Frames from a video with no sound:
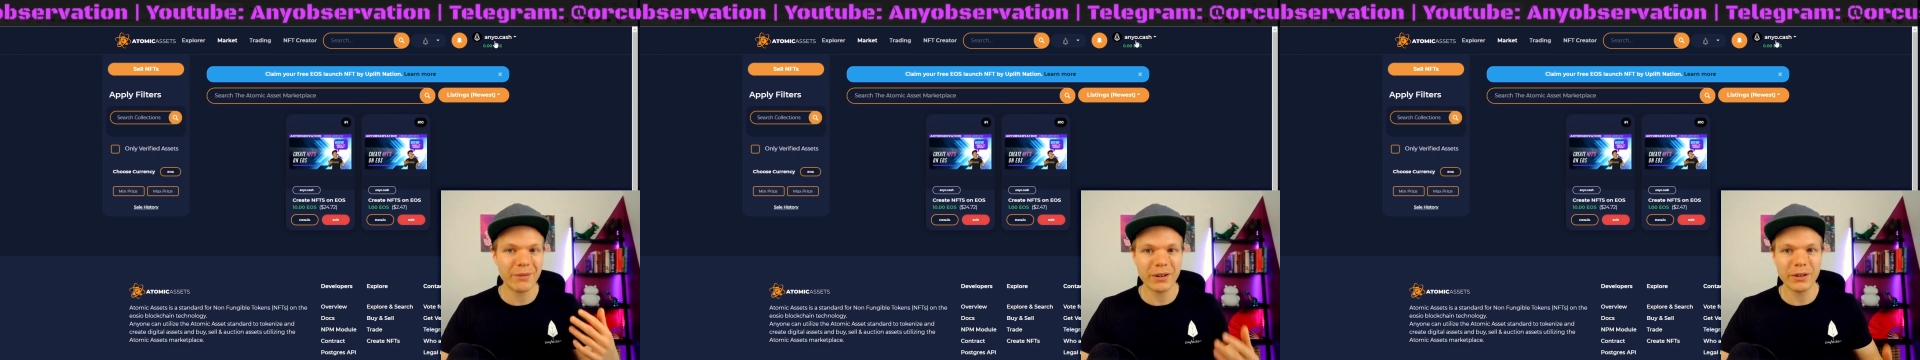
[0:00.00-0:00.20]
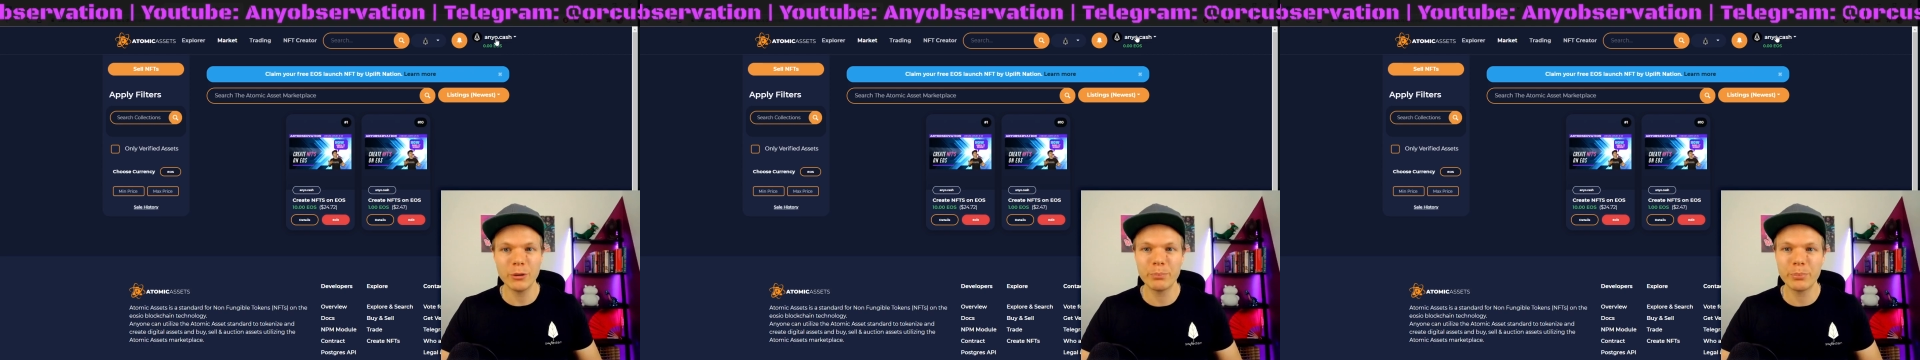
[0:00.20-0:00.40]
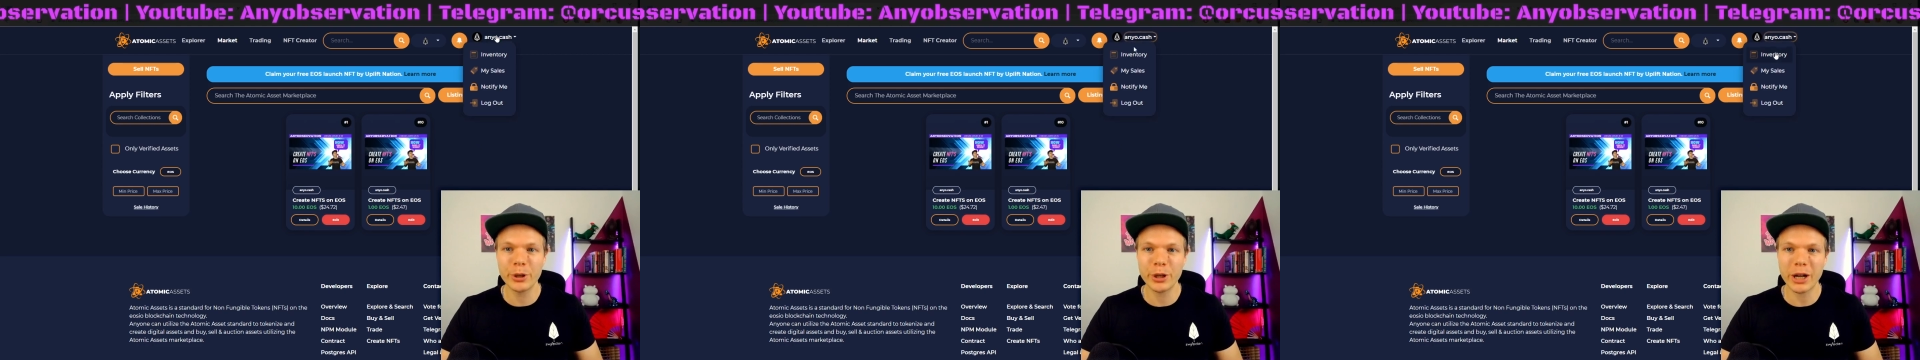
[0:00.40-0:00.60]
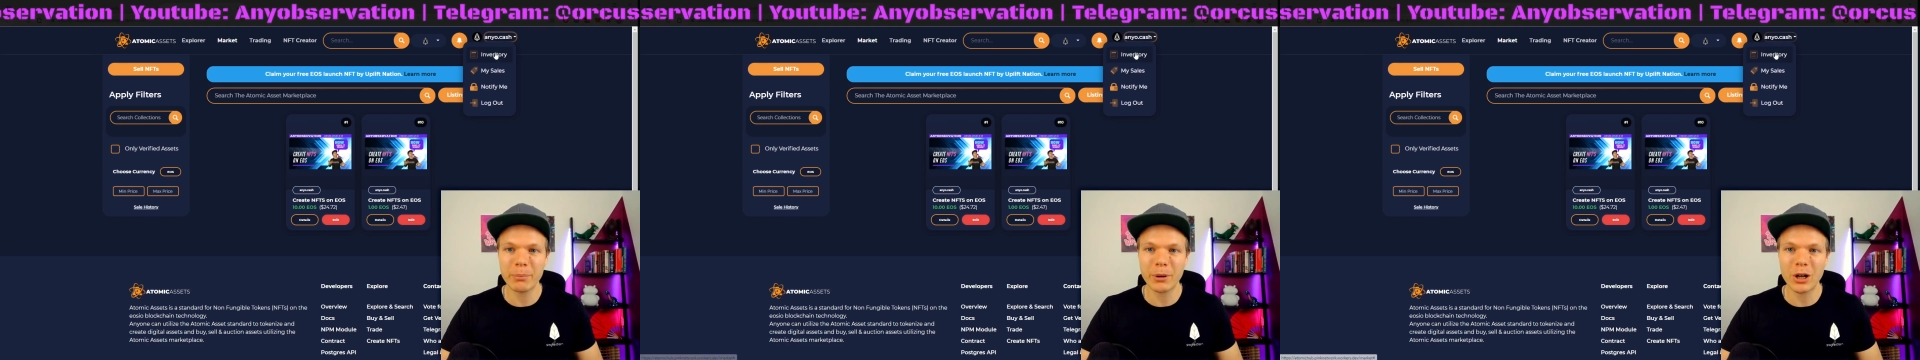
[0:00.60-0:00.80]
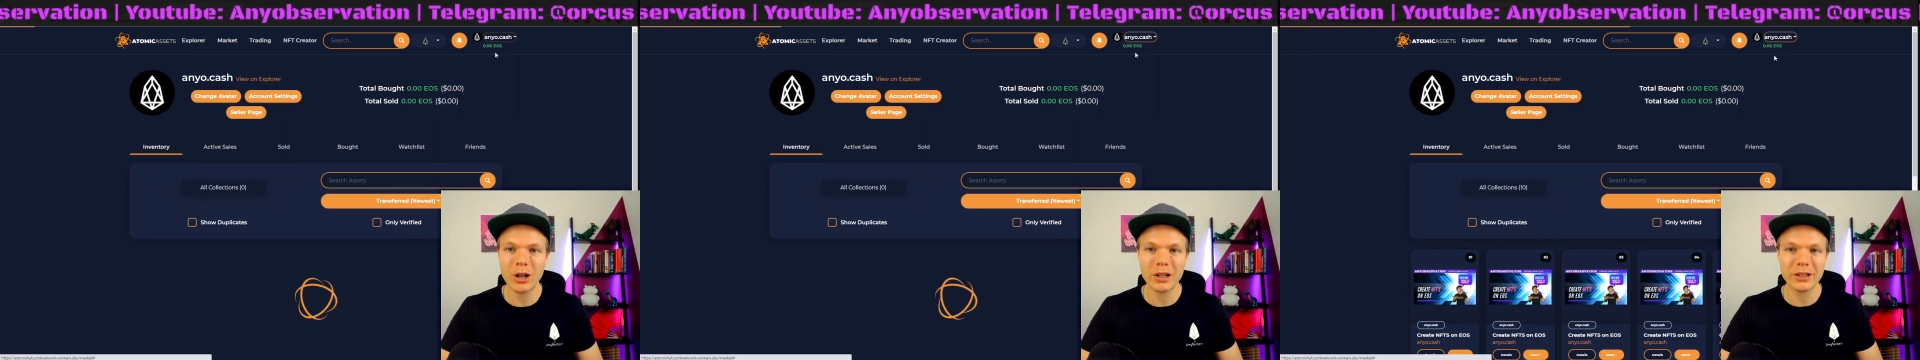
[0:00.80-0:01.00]
I will put up
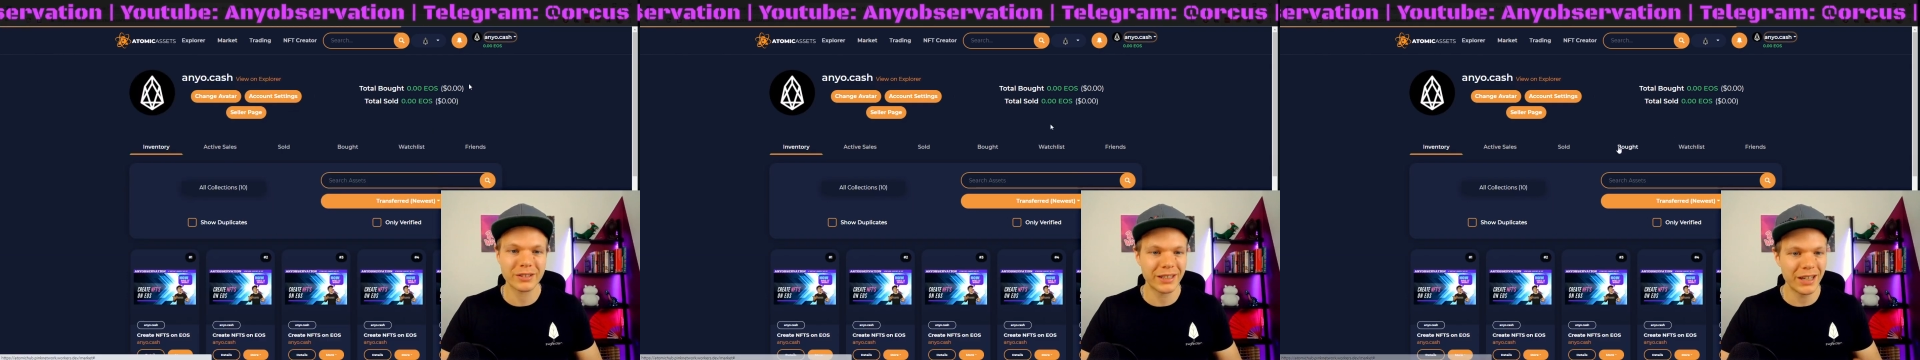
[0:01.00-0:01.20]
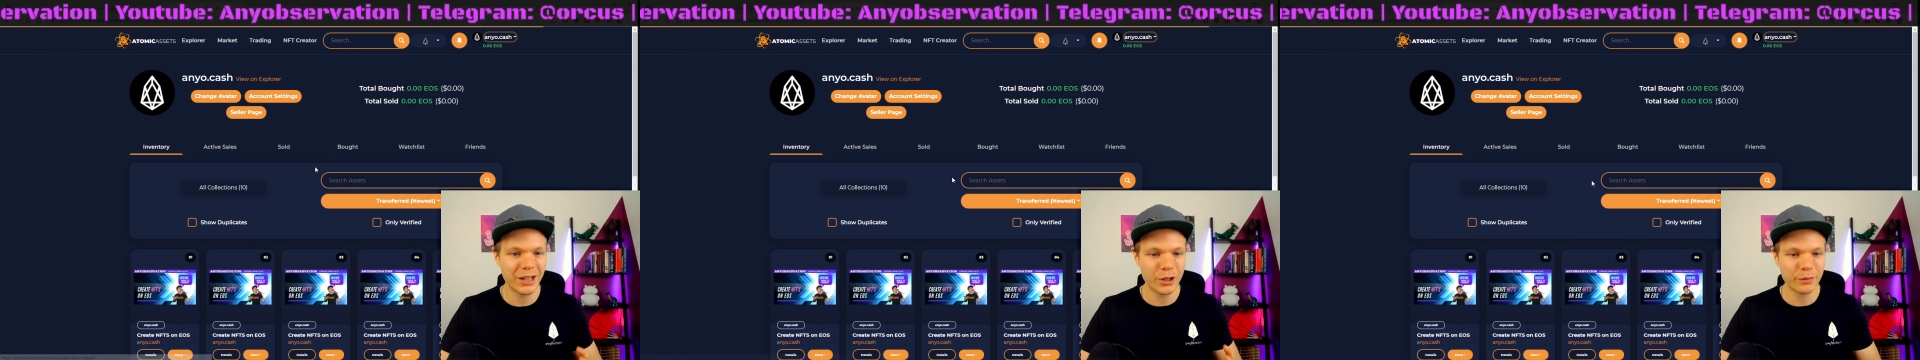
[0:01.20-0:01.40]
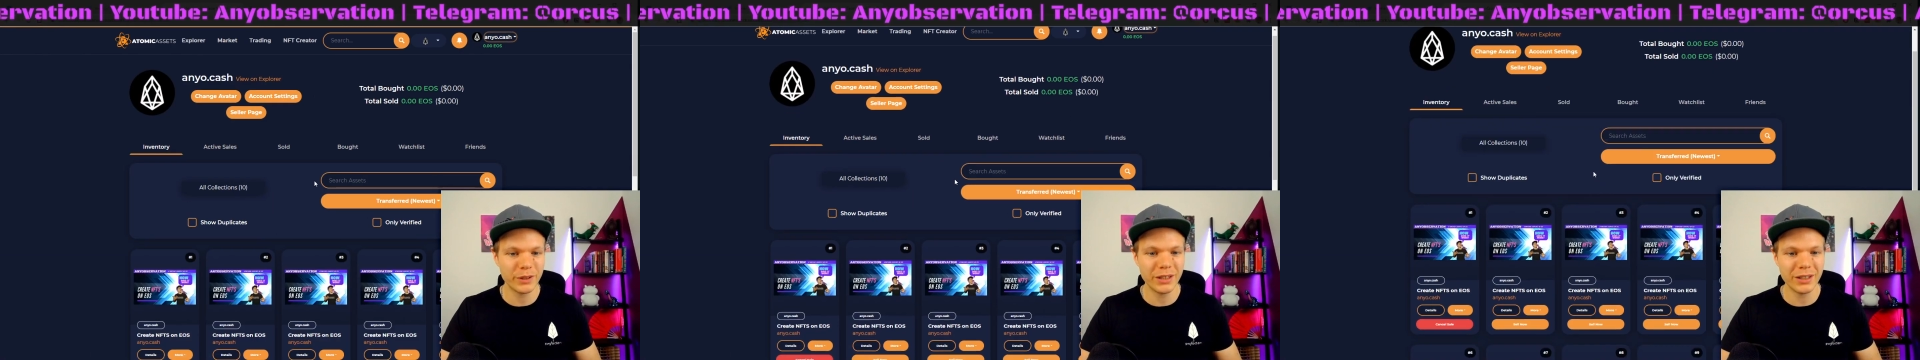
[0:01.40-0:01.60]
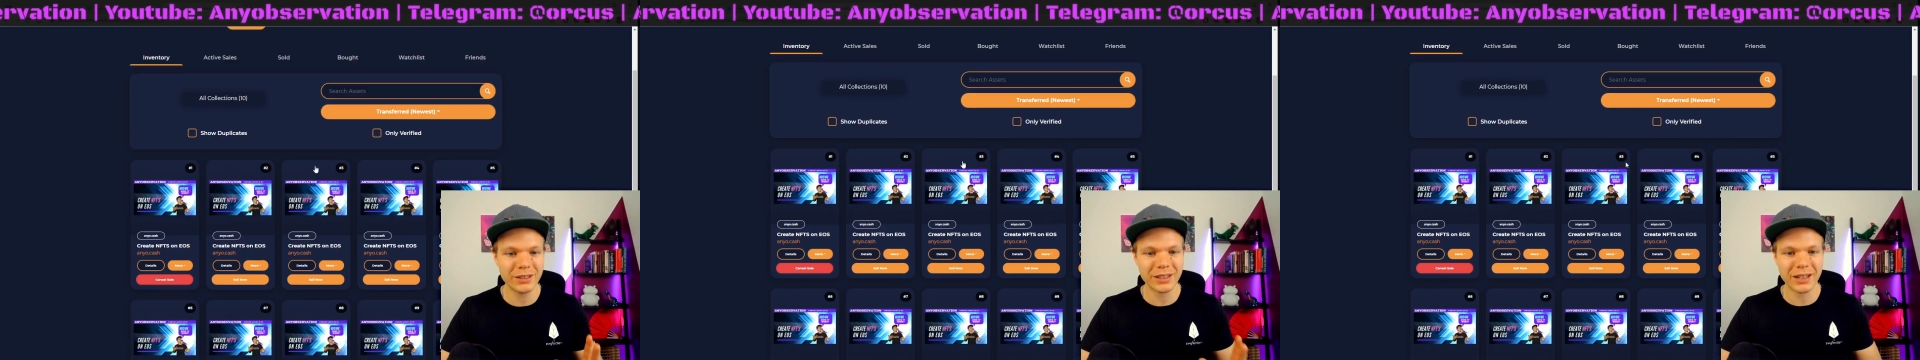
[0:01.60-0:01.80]
all ten of these,